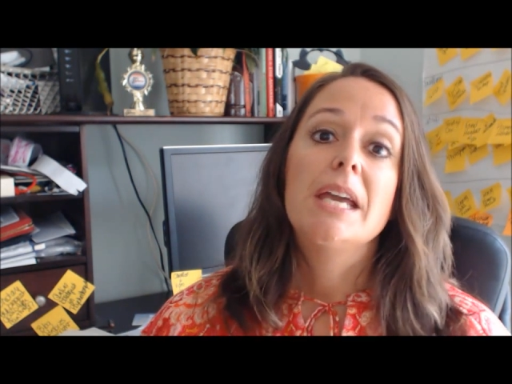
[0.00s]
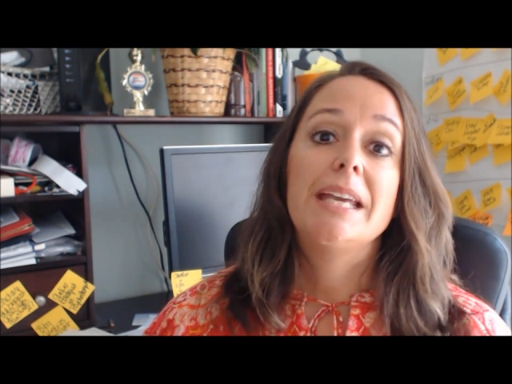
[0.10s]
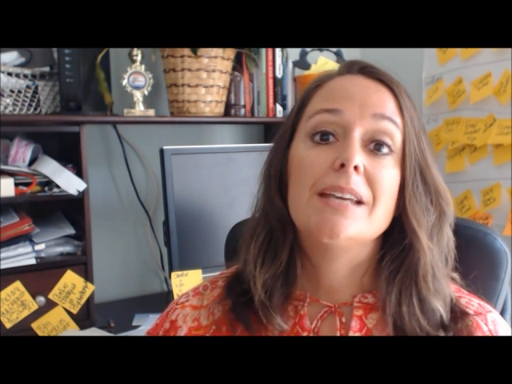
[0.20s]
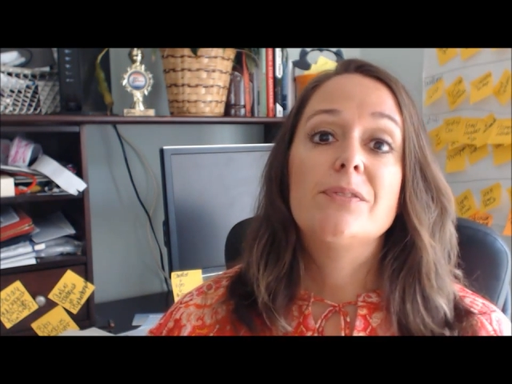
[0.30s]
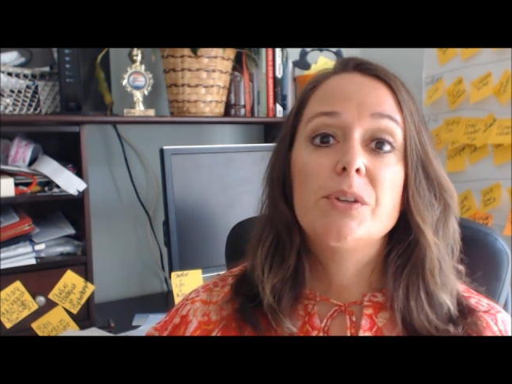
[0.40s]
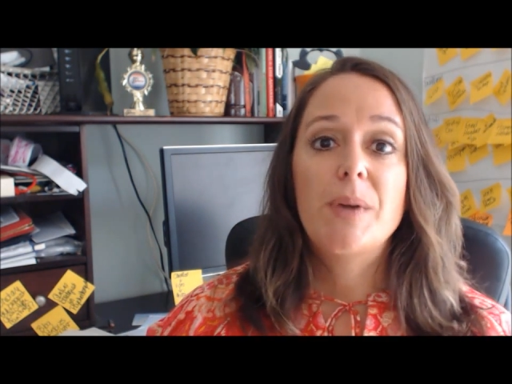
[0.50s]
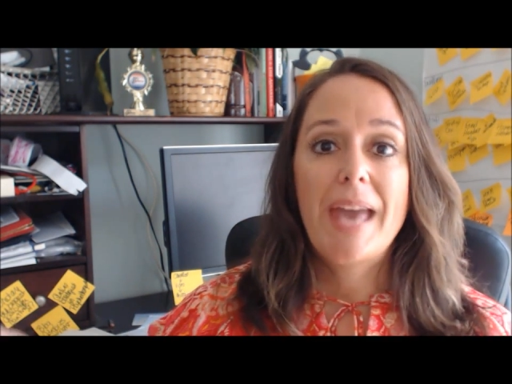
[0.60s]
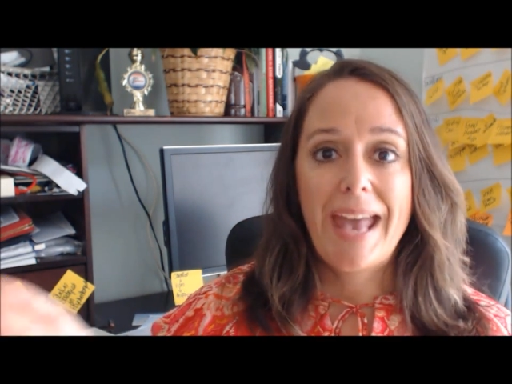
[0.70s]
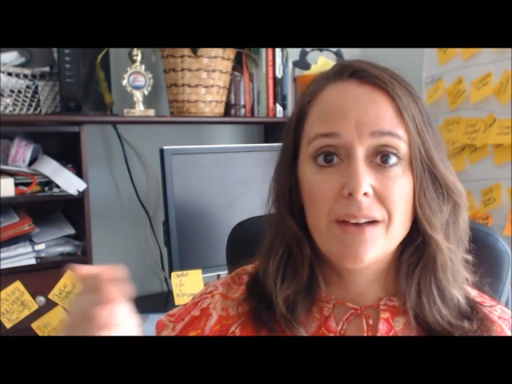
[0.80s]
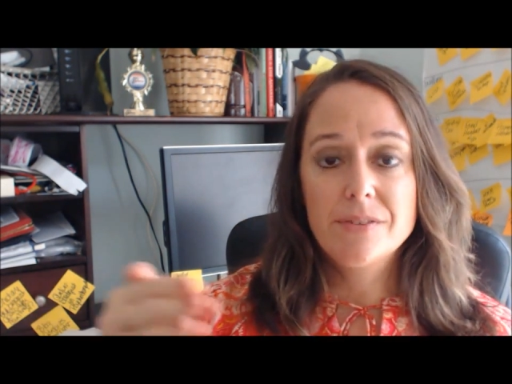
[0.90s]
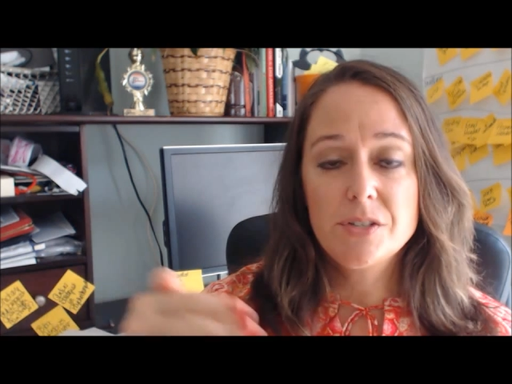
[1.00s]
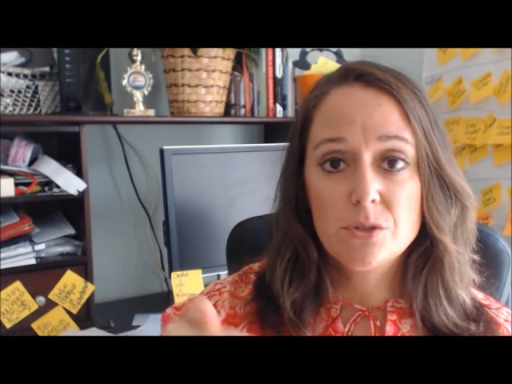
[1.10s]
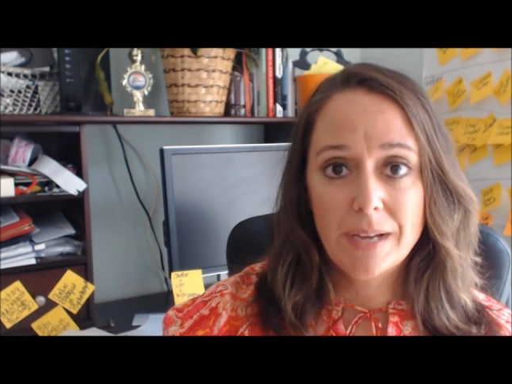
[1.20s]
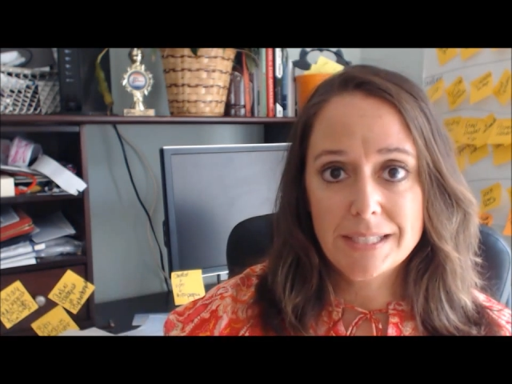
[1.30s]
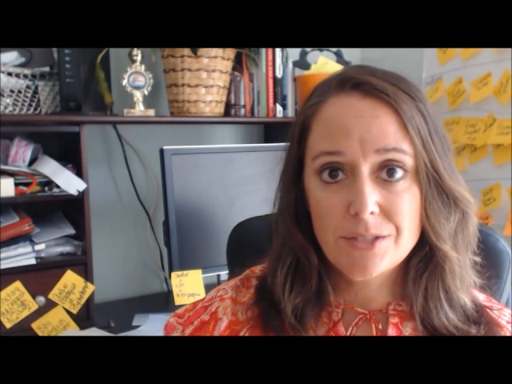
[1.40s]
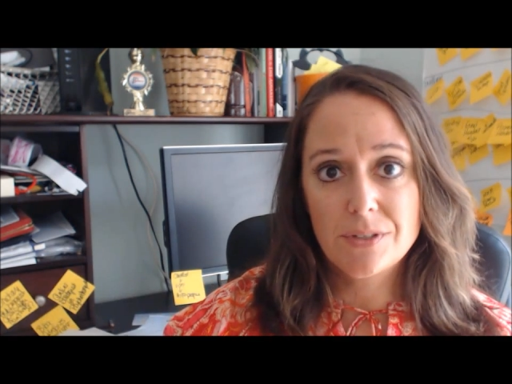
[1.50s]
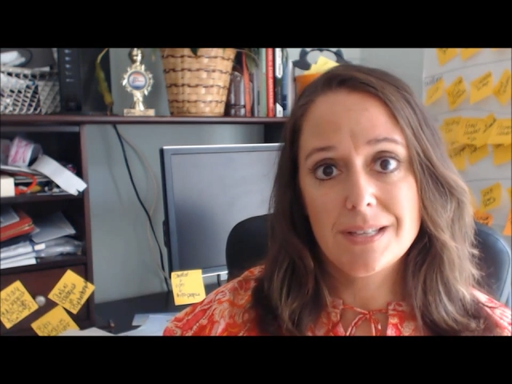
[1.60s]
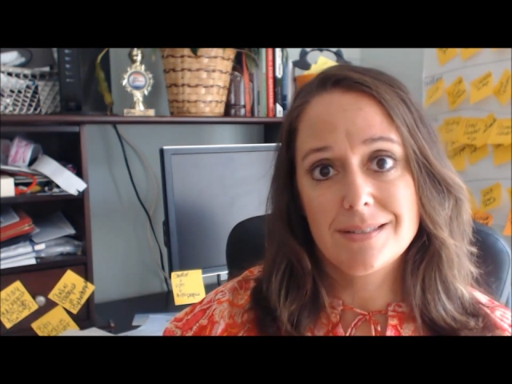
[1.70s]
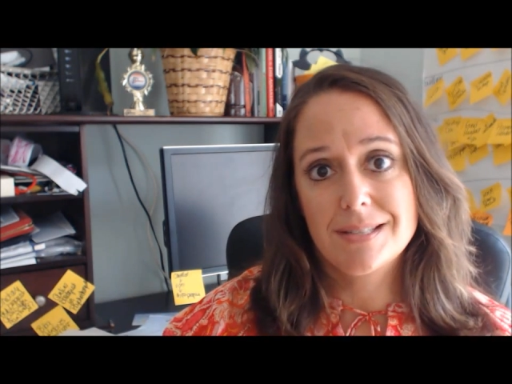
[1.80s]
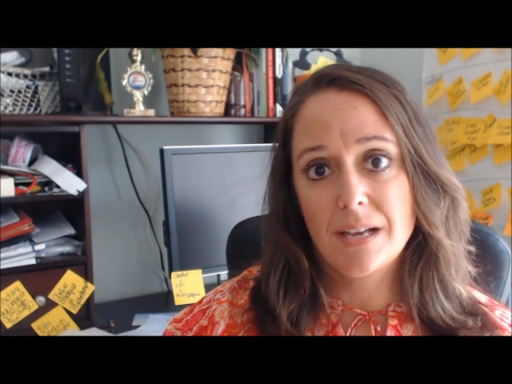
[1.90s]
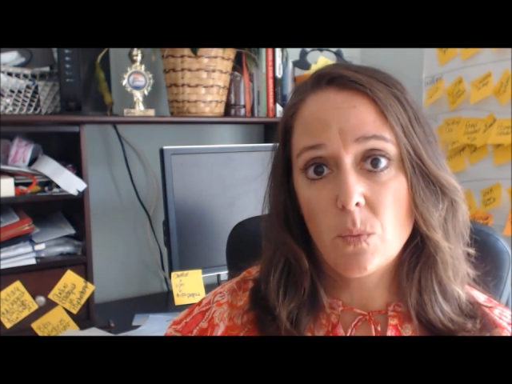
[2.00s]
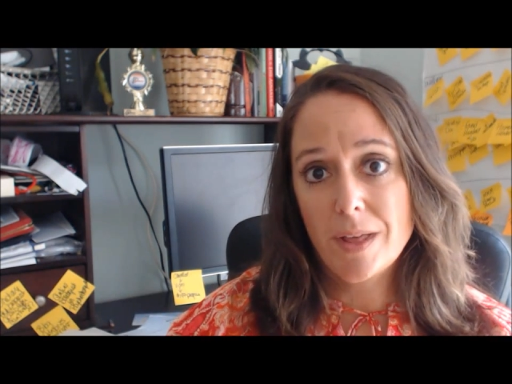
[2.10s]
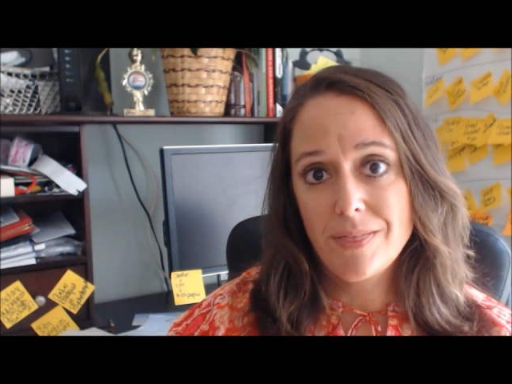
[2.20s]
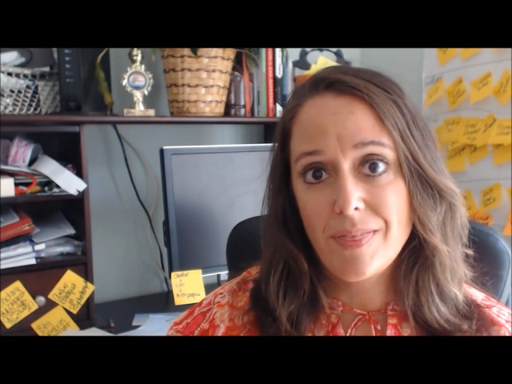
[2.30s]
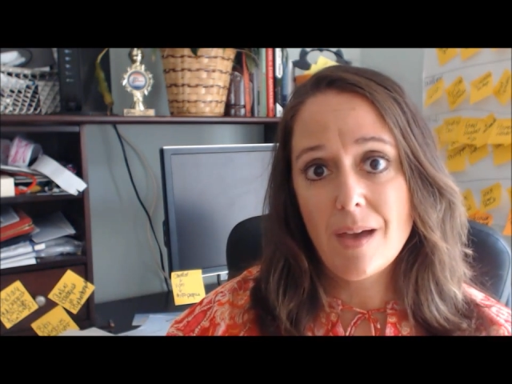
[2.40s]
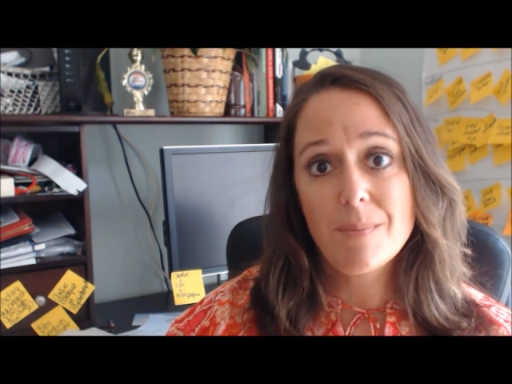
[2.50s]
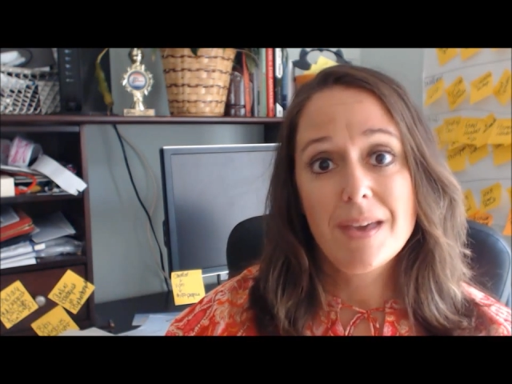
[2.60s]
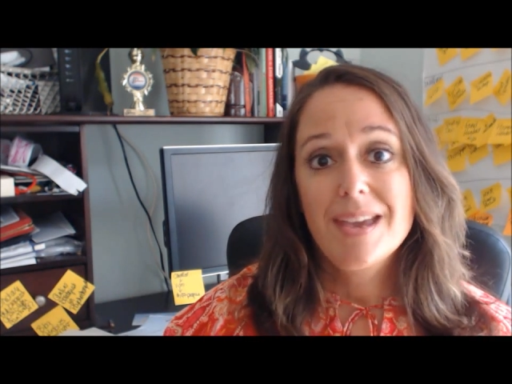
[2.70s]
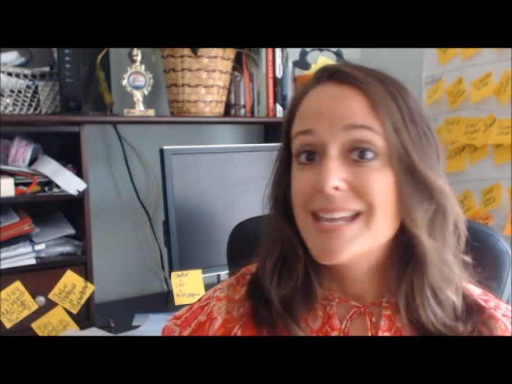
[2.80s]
If you have a directory listing with them,